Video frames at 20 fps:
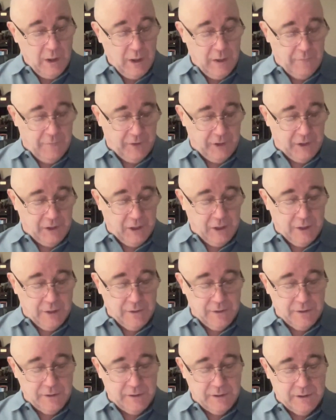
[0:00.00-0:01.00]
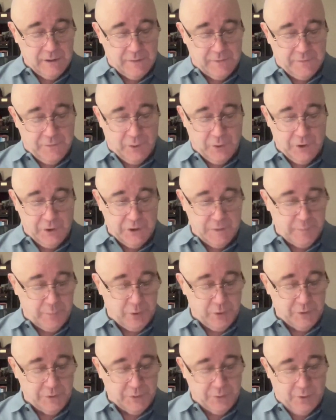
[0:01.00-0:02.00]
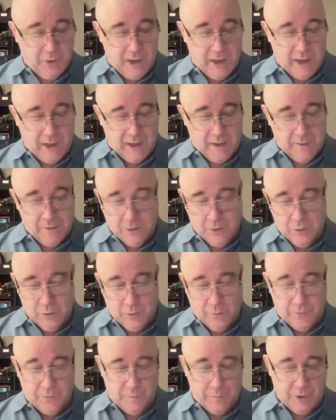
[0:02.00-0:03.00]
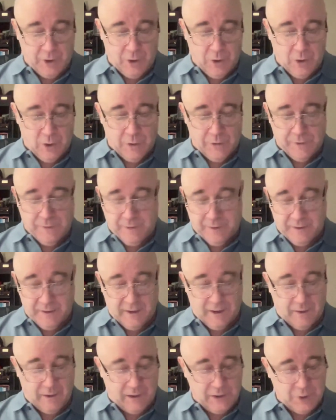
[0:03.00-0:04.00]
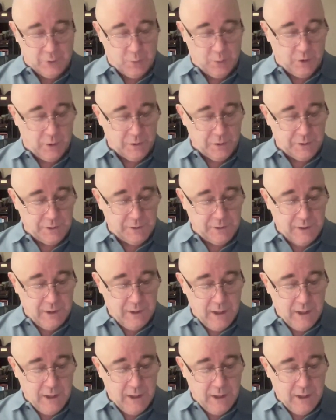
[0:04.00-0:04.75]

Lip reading: If he does, its fullness pulls away, the new from the old, and the tear gets worse.